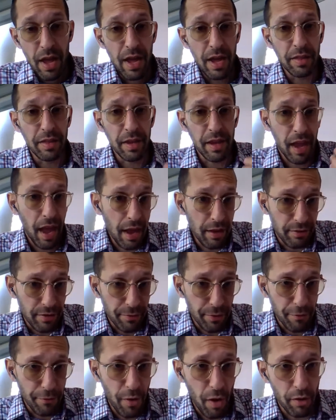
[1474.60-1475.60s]
in the case
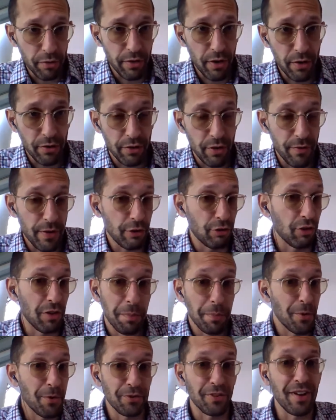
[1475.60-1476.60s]
of the voluntary starvation, the
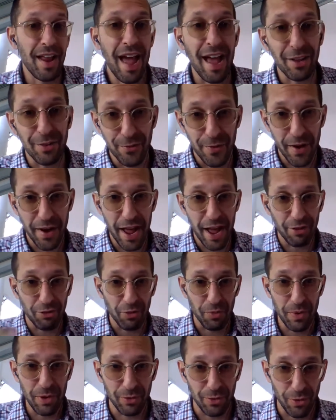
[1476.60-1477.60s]
person has
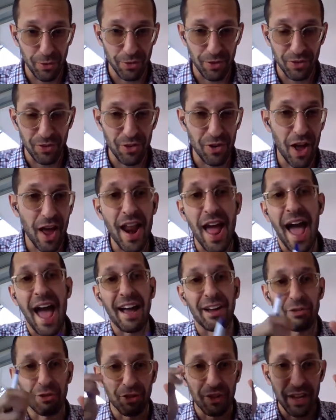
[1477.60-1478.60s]
financial resources. They're not
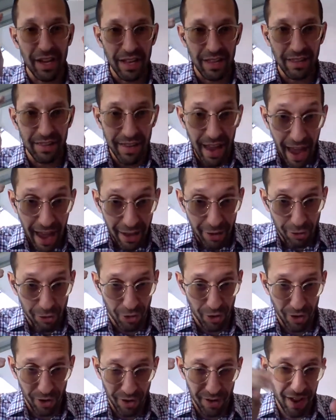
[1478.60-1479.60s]
actually in
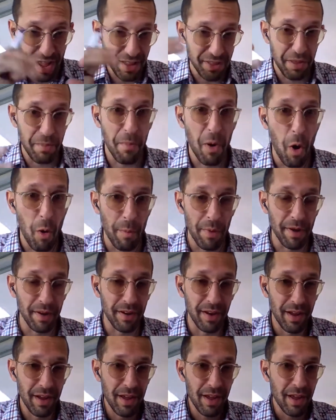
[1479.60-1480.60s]
danger at the moment.
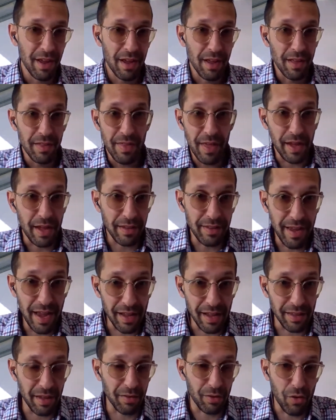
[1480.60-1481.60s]
They can
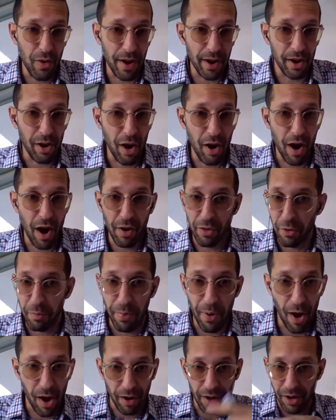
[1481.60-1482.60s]
take the credit card out of their
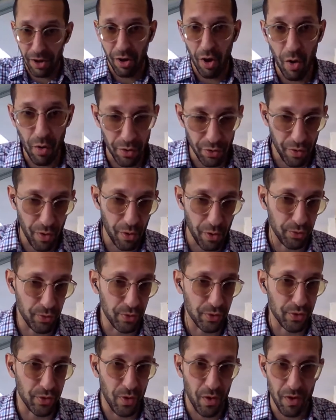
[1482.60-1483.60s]
pocket, go to the
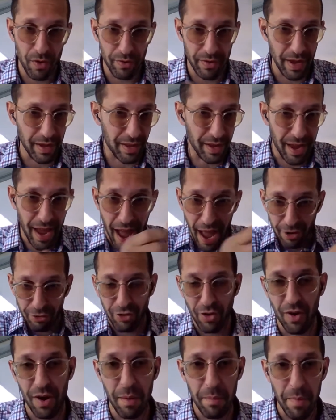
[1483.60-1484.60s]
grocery store, take the
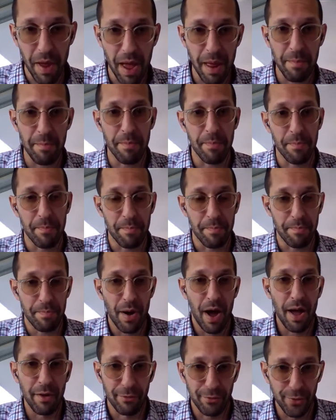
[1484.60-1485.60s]
cash out, and
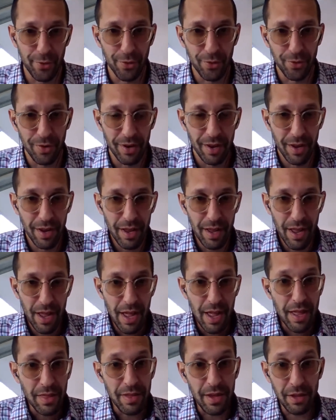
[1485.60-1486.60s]
buy food.
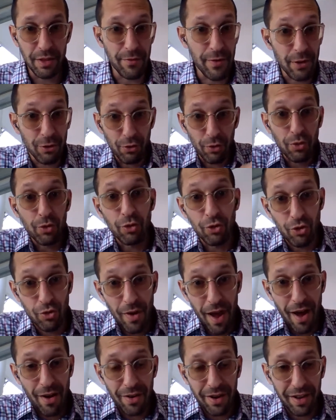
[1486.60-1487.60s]
The individual
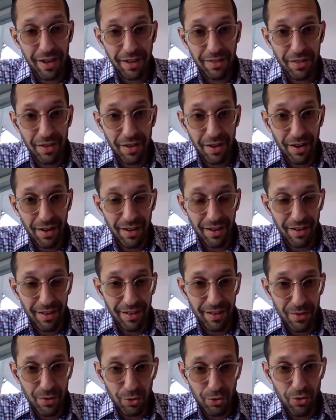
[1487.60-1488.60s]
who's drowning in
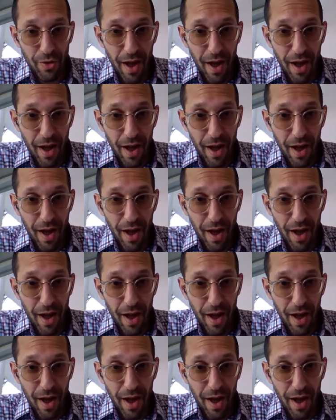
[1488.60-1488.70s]
the